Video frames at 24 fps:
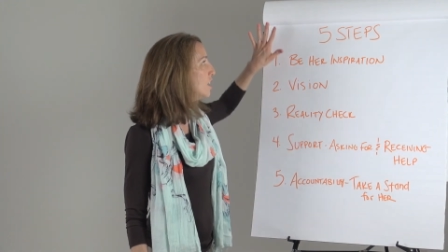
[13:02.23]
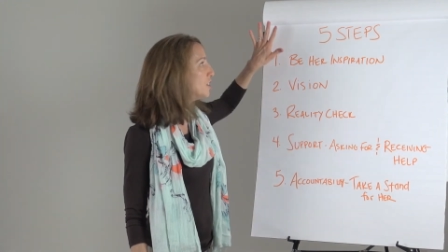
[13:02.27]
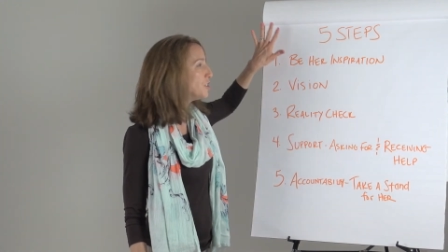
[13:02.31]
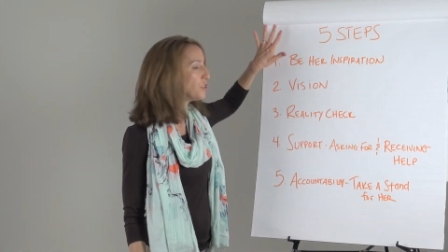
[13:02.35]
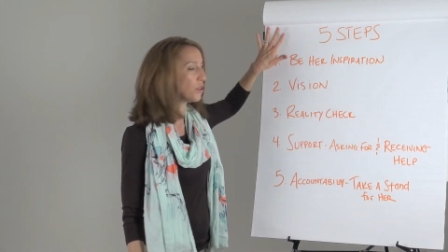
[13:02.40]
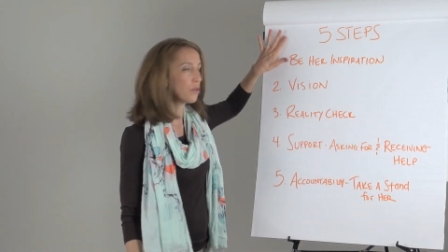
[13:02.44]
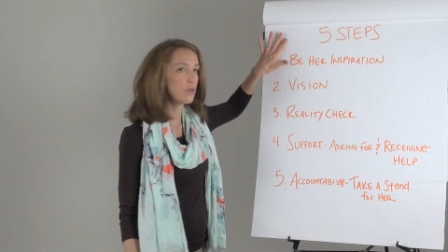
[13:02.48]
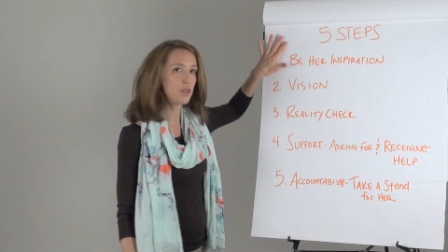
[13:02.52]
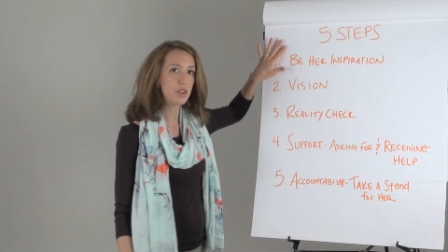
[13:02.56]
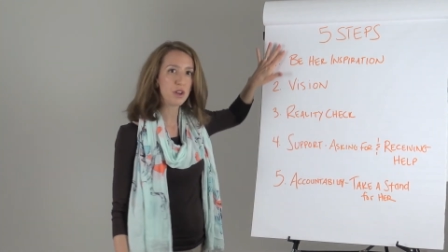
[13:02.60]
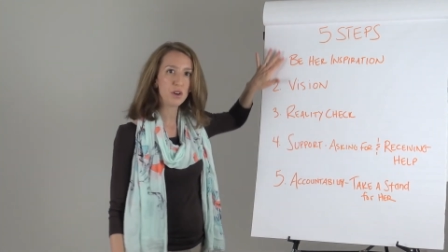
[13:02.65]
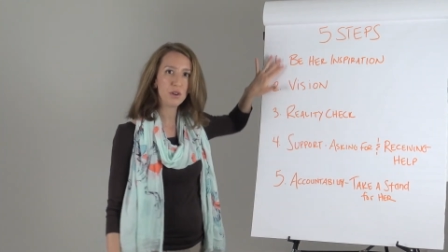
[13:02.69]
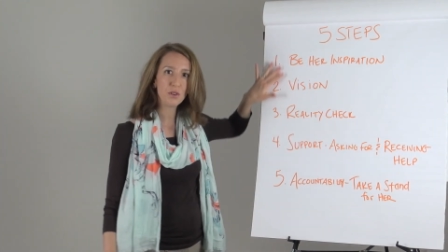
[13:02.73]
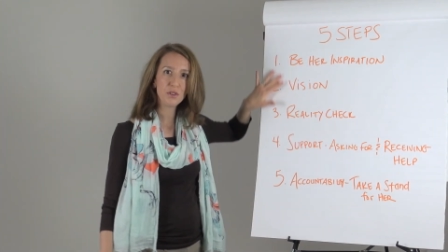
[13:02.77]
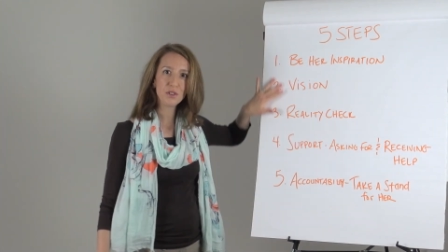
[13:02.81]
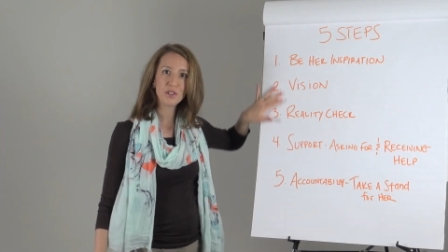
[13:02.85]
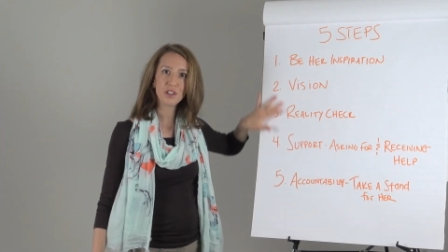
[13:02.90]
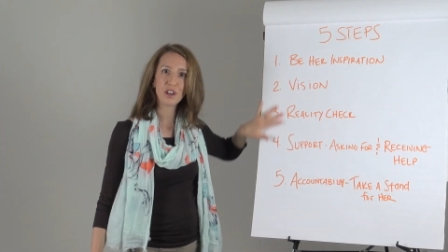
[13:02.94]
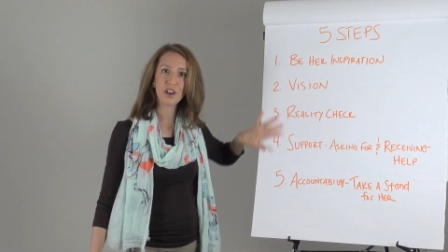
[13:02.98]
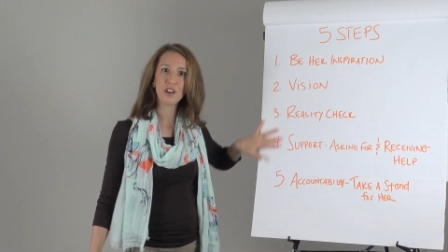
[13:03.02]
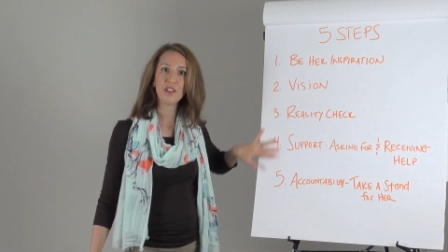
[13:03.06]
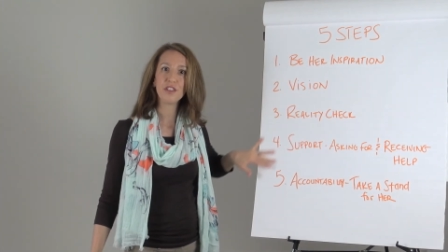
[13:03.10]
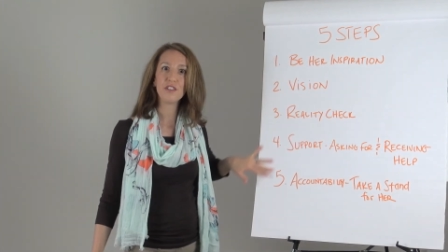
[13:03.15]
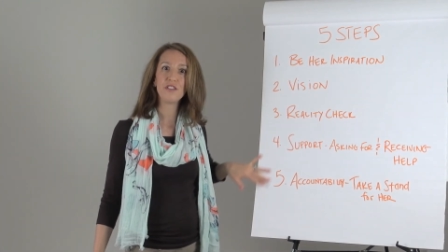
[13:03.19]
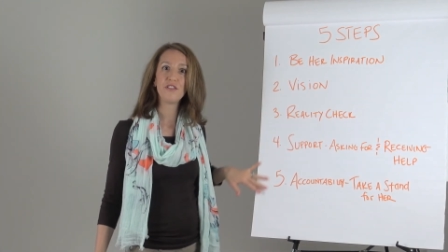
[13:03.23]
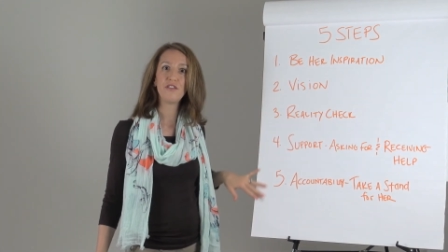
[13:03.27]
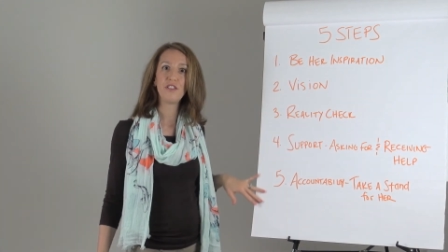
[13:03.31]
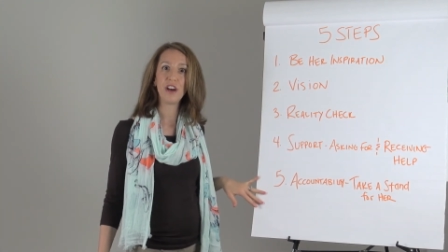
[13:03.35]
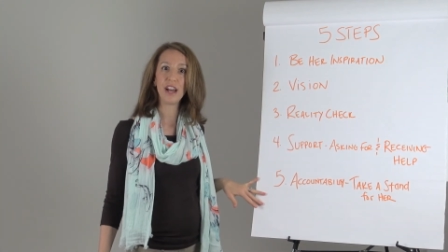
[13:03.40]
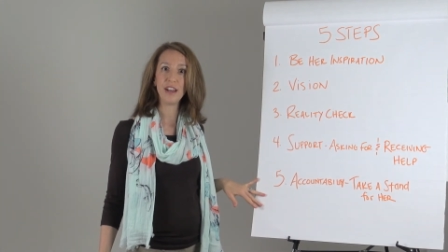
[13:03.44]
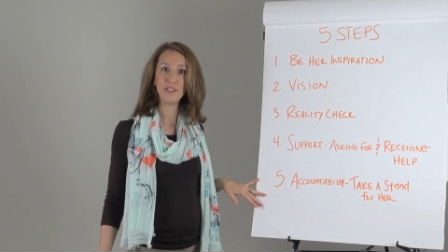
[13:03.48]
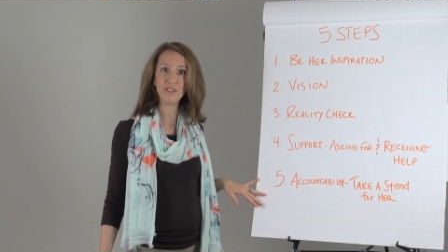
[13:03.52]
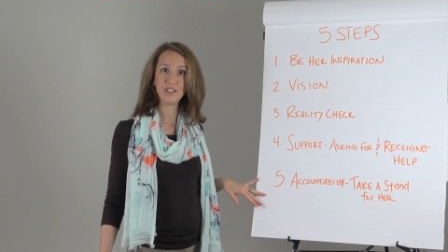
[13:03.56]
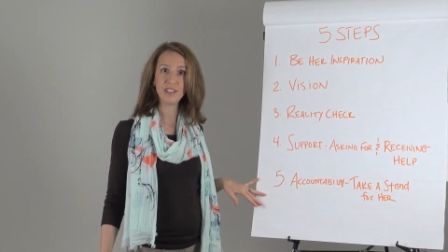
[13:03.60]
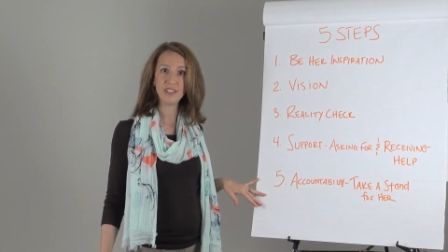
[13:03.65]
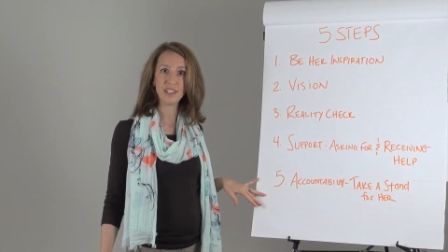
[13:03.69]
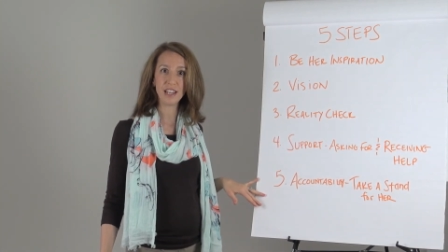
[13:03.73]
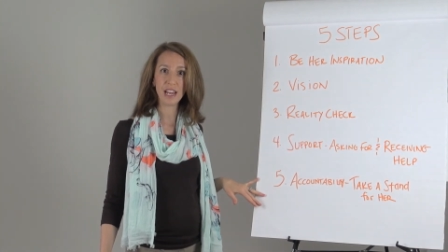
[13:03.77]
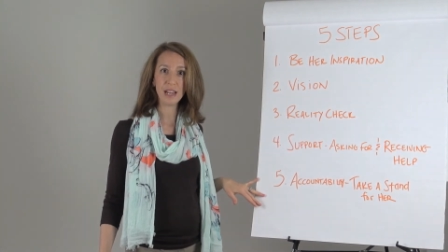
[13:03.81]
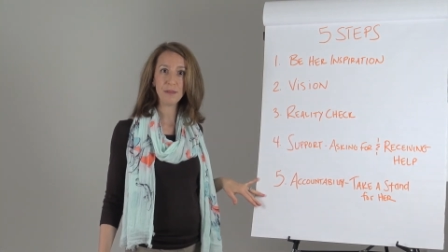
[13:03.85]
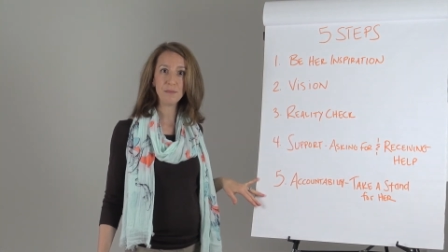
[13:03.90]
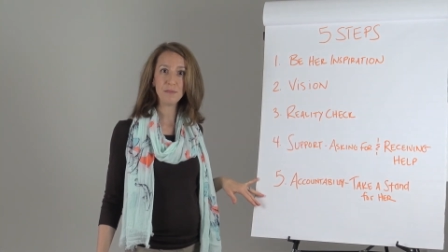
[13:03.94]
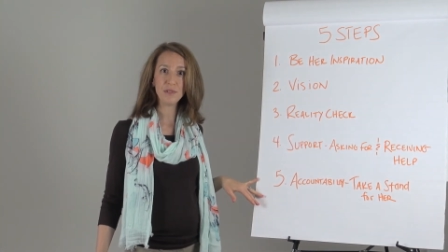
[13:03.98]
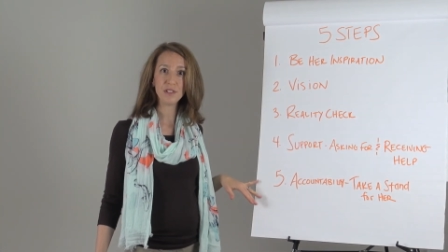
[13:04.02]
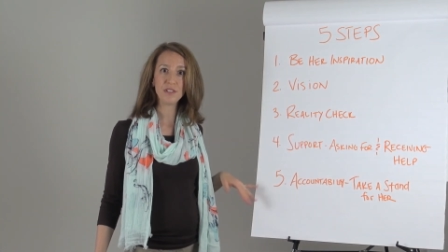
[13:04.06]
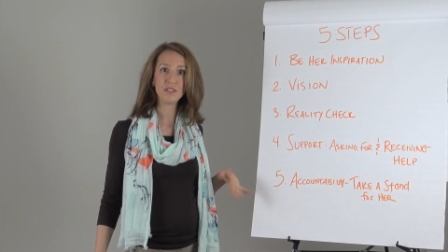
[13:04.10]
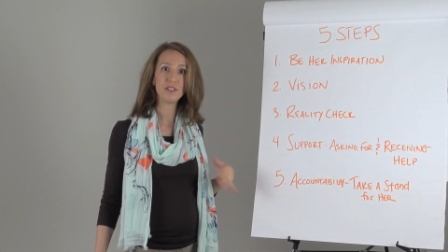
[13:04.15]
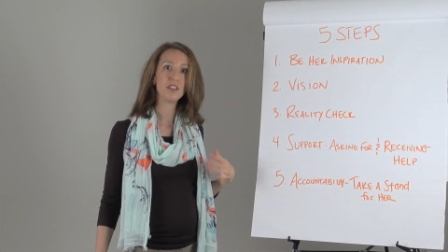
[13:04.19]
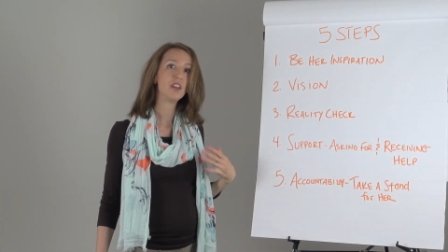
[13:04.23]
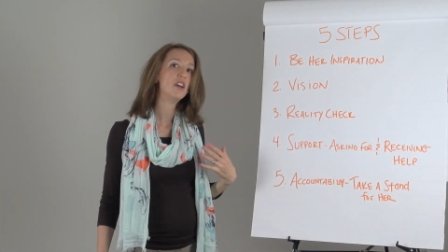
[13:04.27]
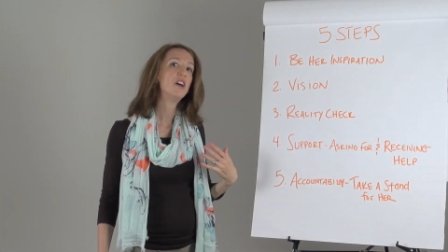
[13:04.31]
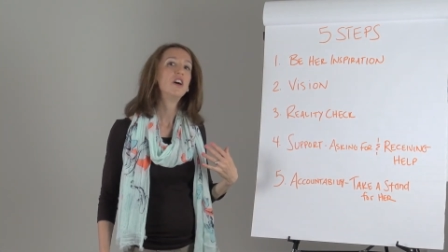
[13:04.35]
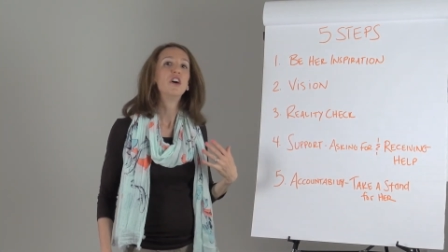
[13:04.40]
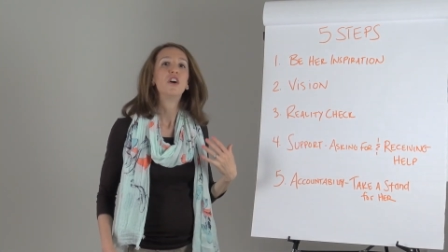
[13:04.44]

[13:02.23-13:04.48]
So those are the five steps